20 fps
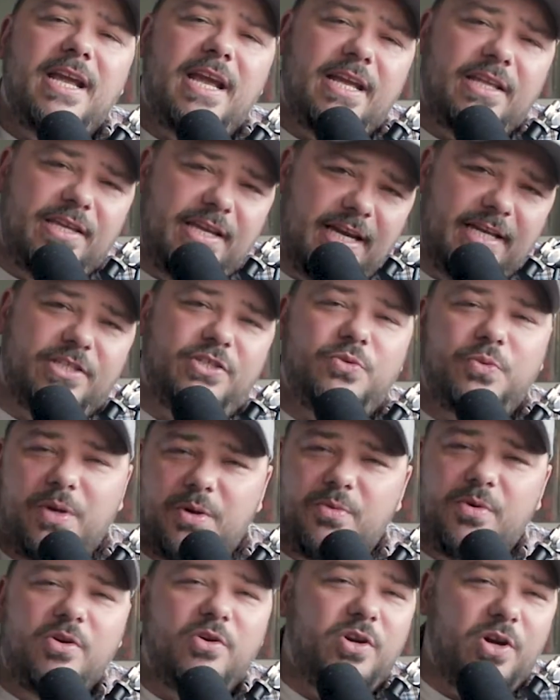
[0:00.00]
And yes,
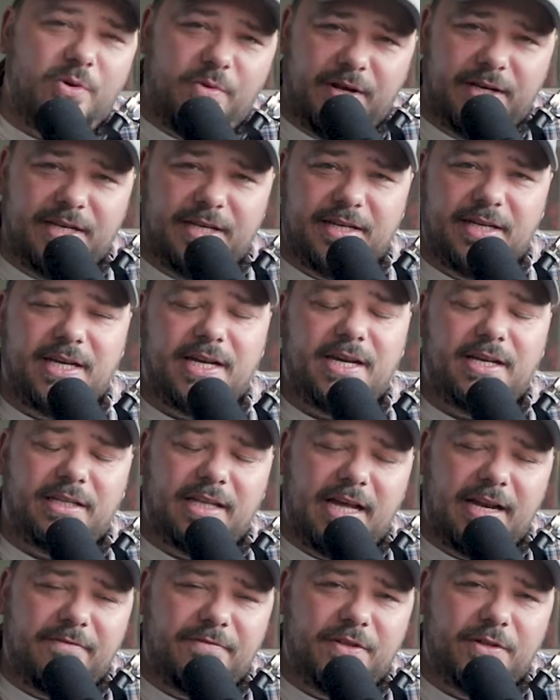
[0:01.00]
we will go into a
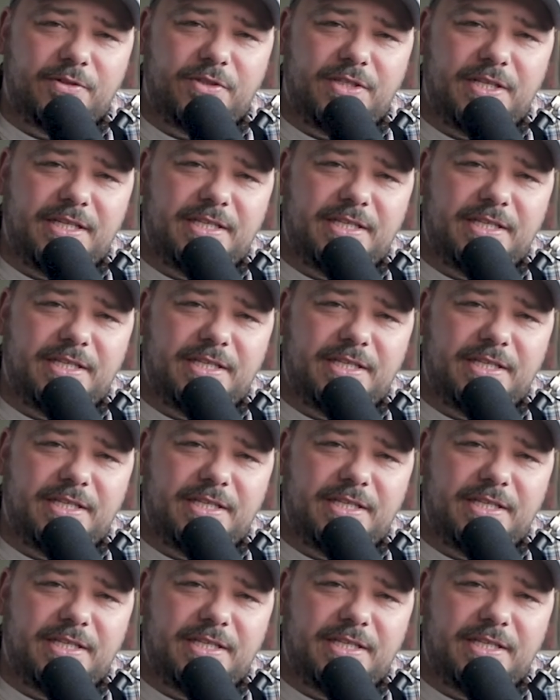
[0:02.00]
lot of those